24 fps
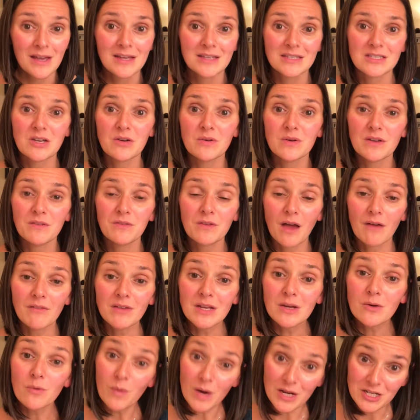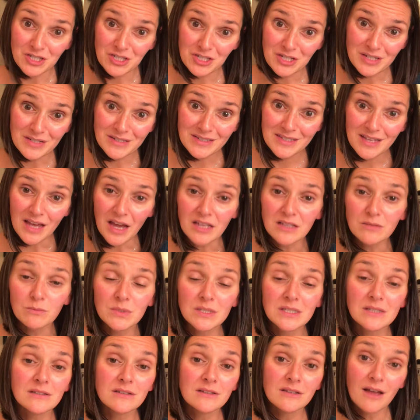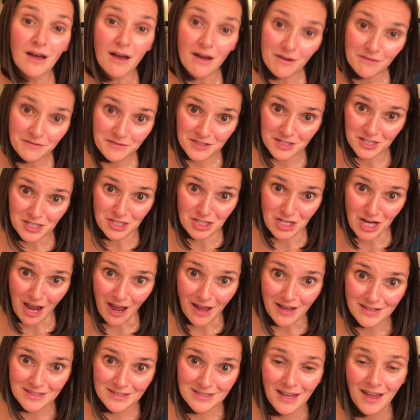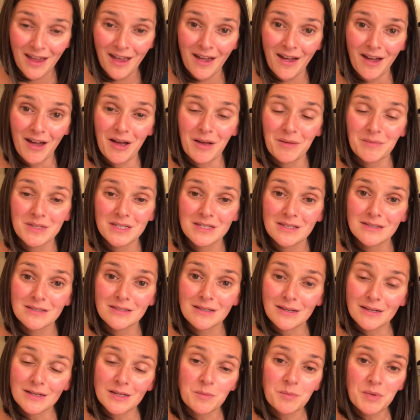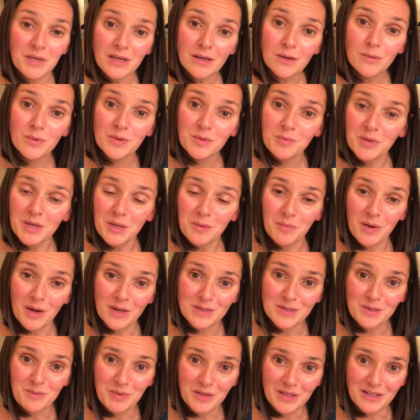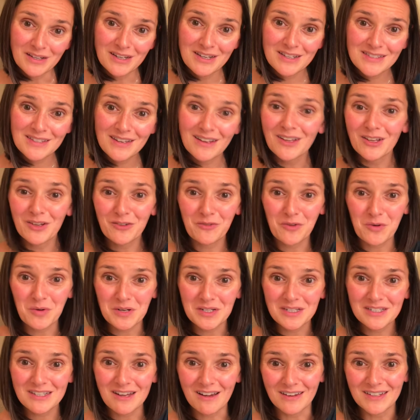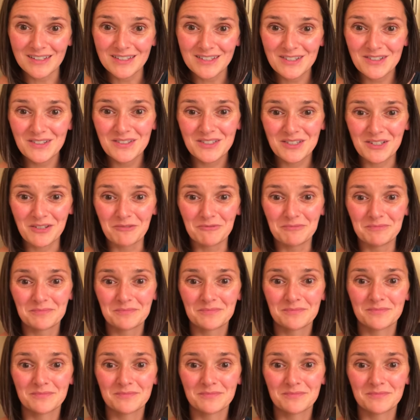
So if you have any questions, I would love to chat. This is Landy Peak with Peak Possibilities, and I look forward to talking to you soon.